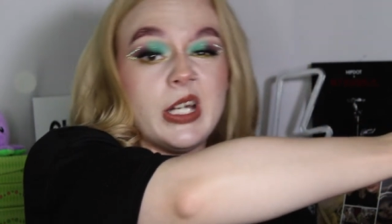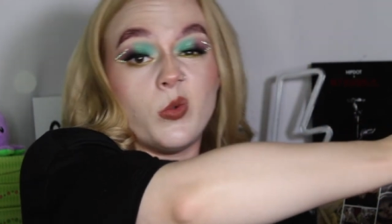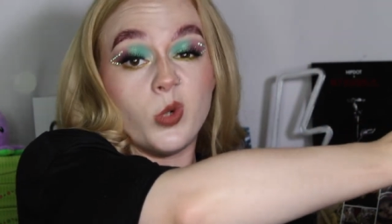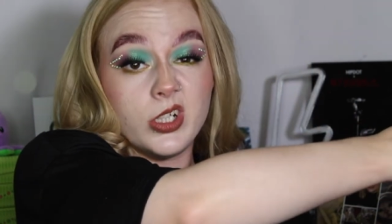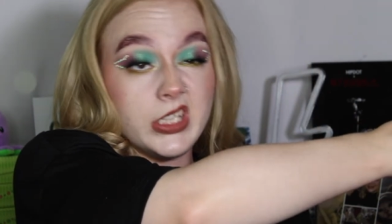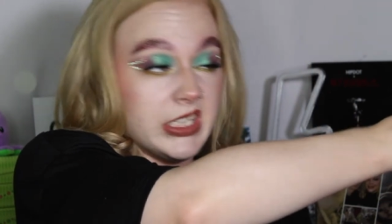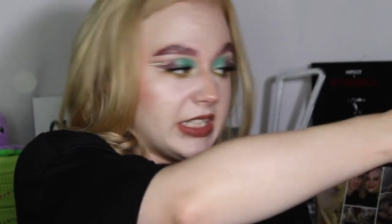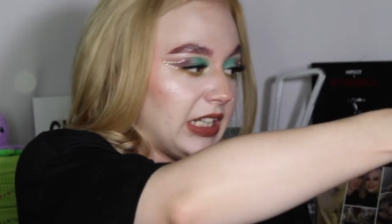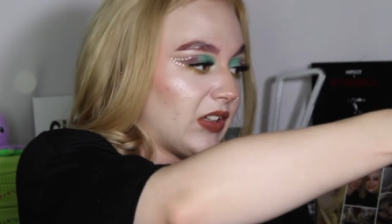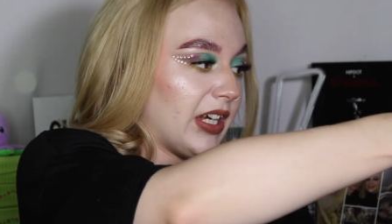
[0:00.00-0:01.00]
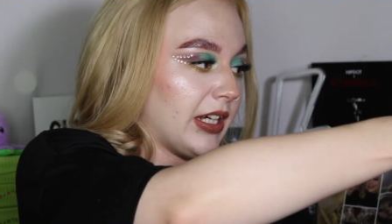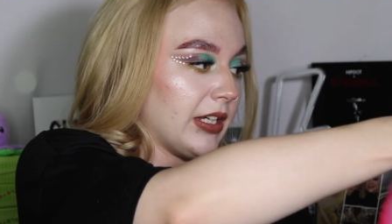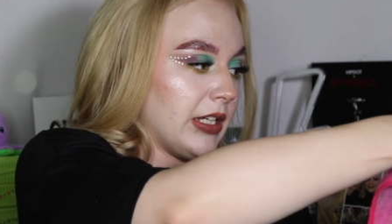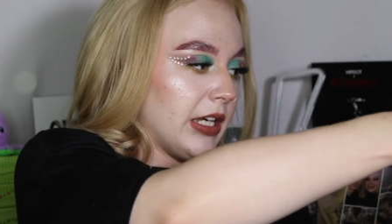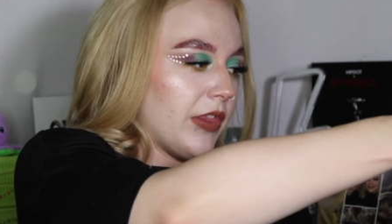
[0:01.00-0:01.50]
I wanted to see like
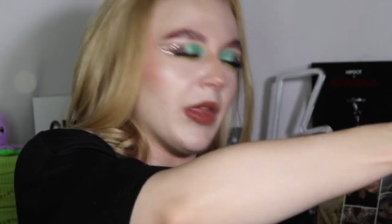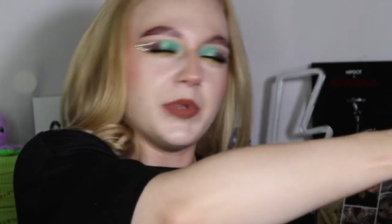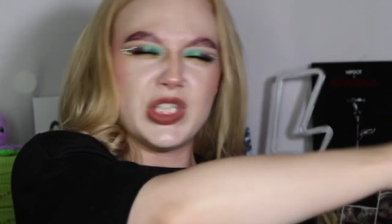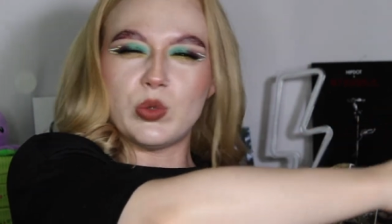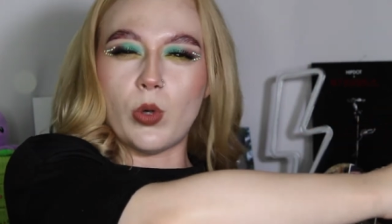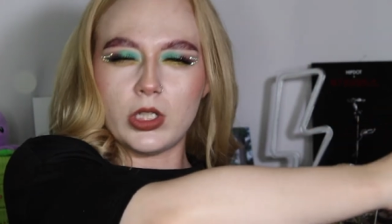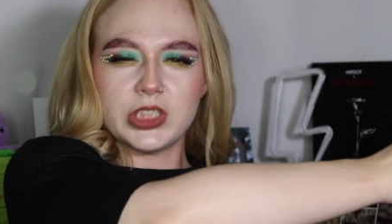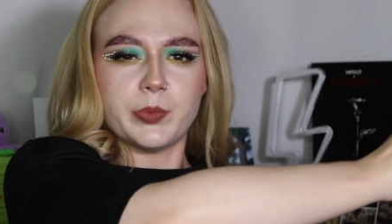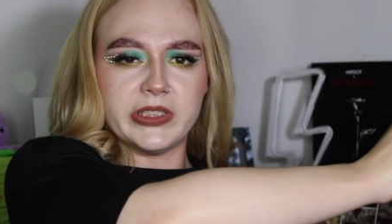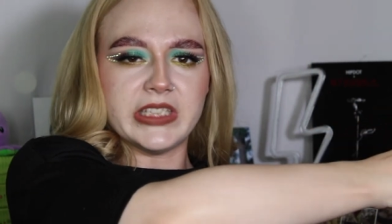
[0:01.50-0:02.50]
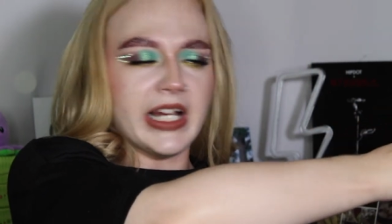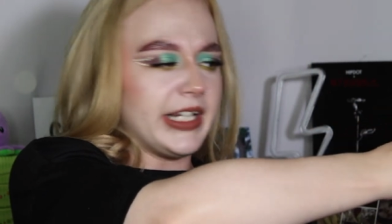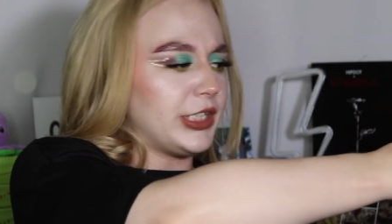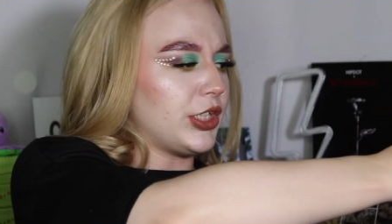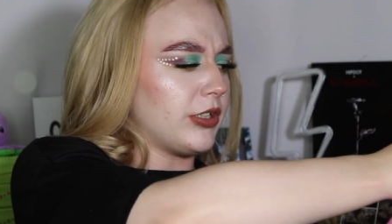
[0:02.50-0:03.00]
them swatched beside
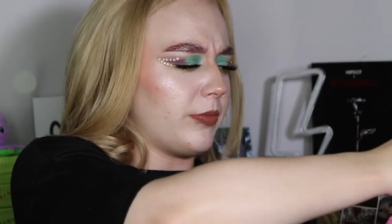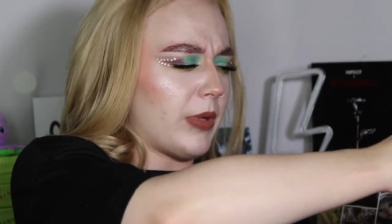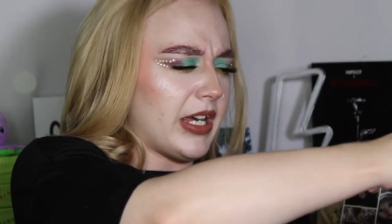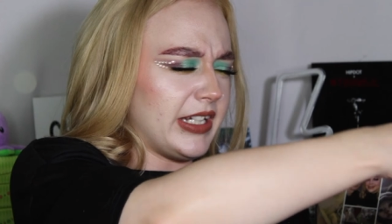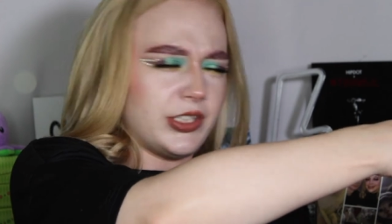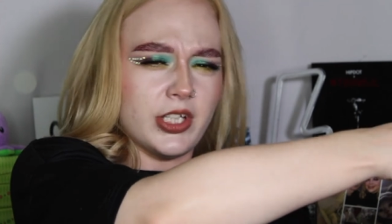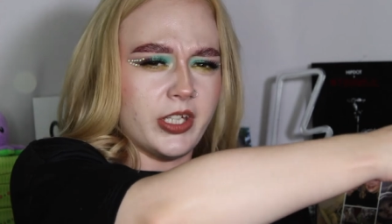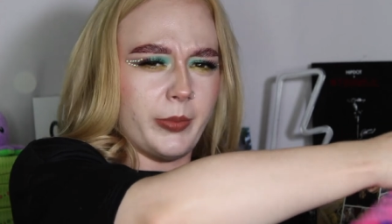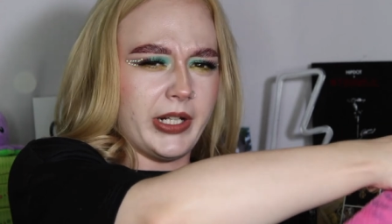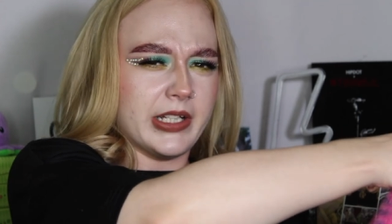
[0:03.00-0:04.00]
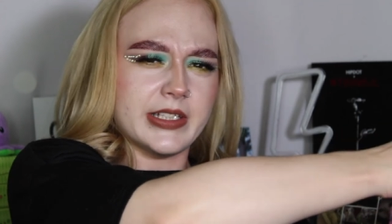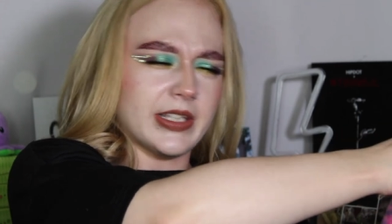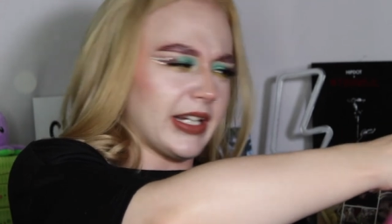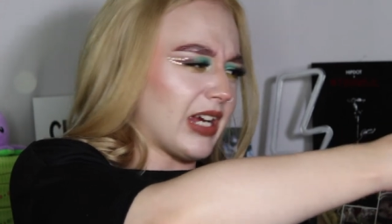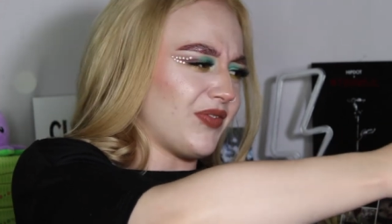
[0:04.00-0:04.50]
each by each other because
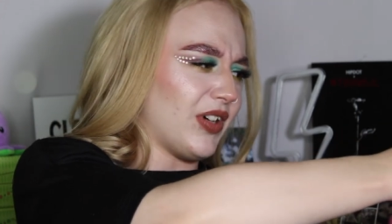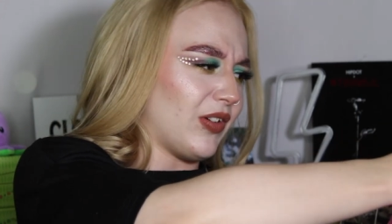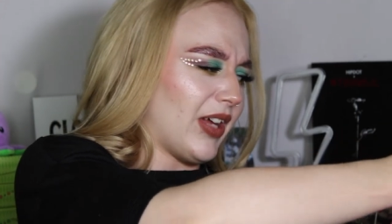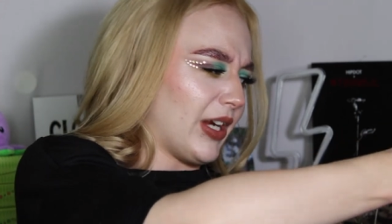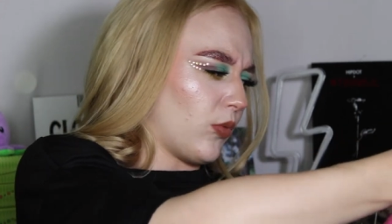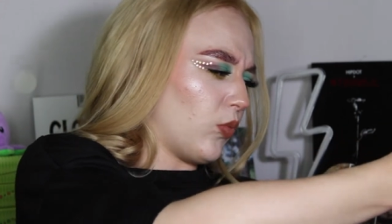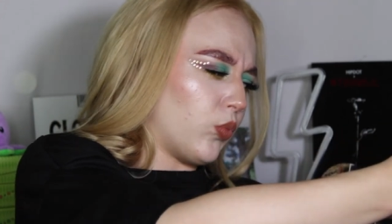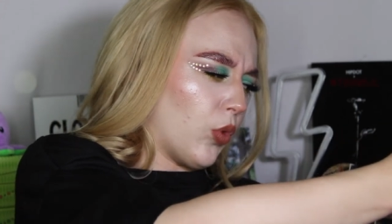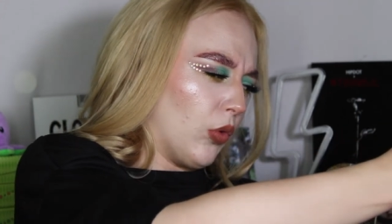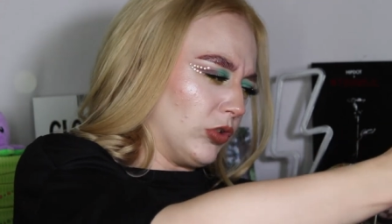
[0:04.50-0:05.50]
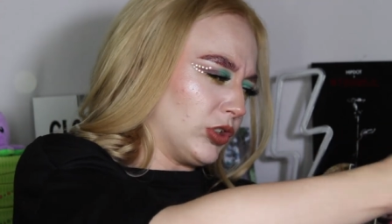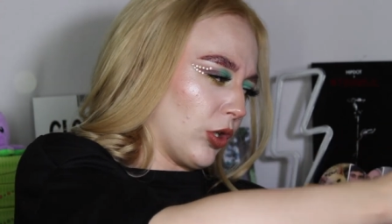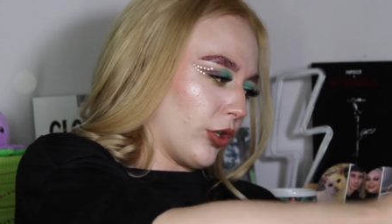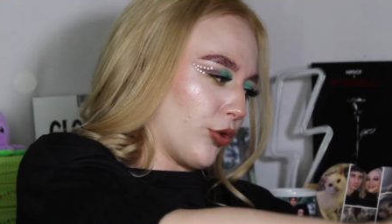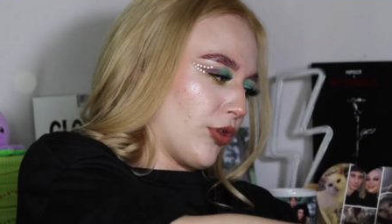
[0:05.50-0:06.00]
like I felt like one was
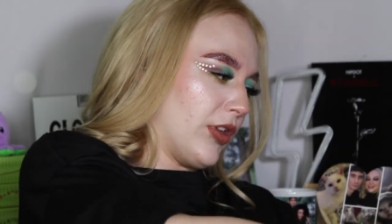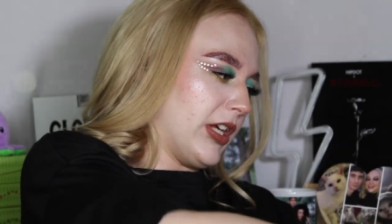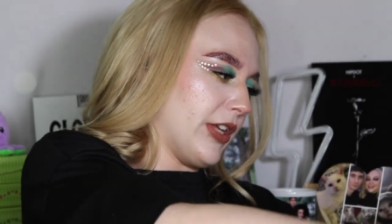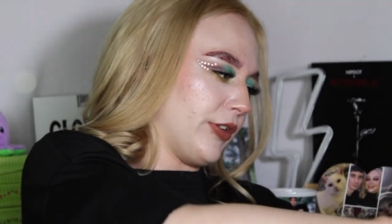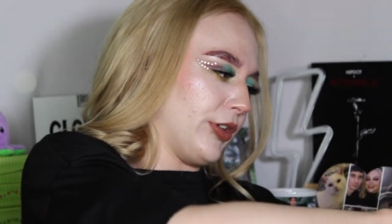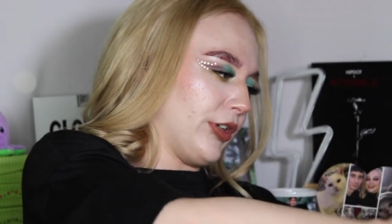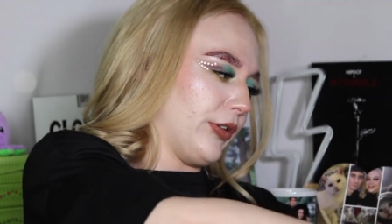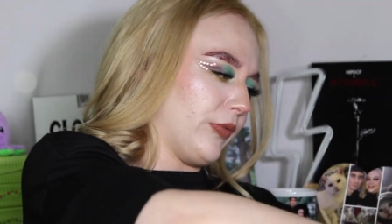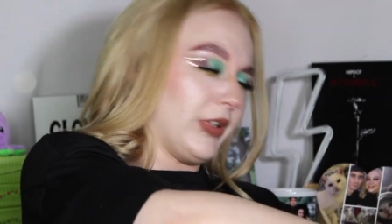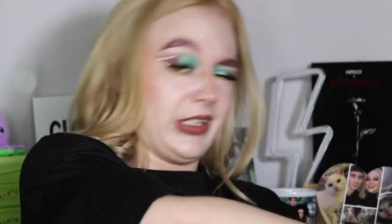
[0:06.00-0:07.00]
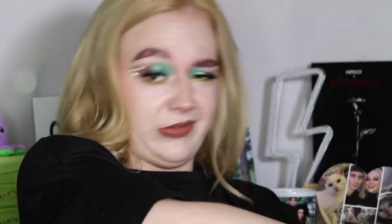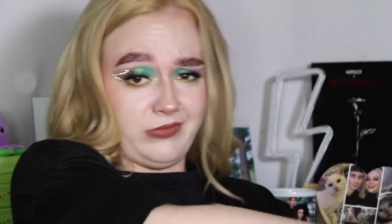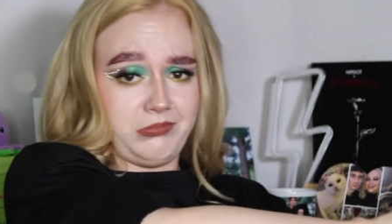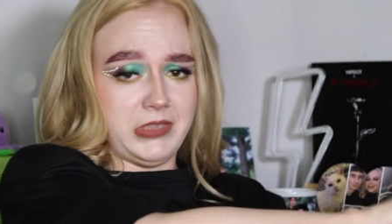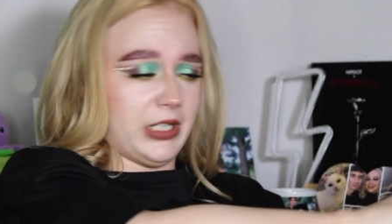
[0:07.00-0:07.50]
darker than the other when it
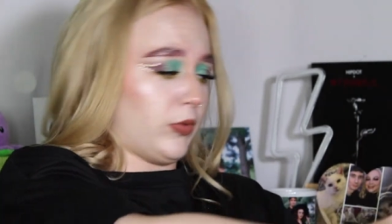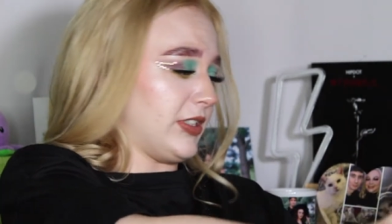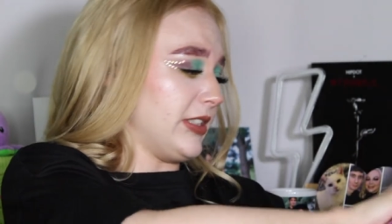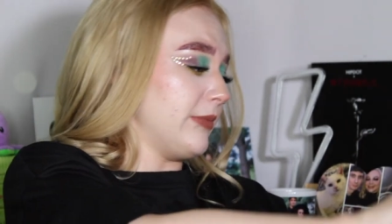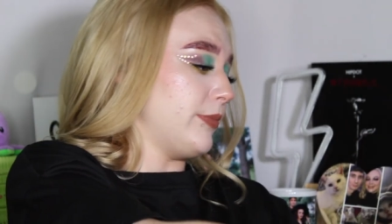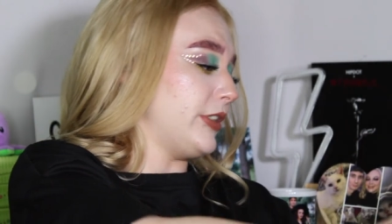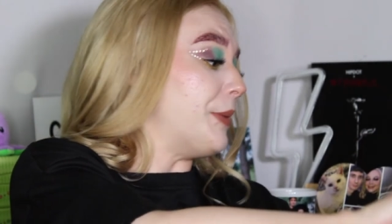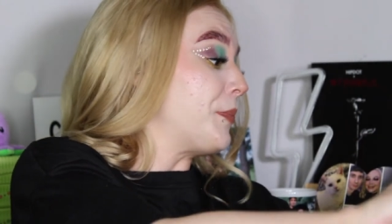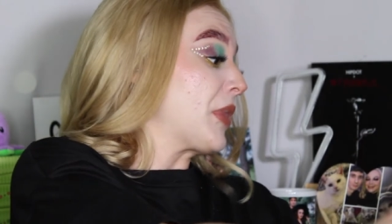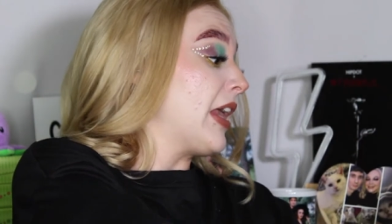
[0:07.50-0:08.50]
kind of wasn't, but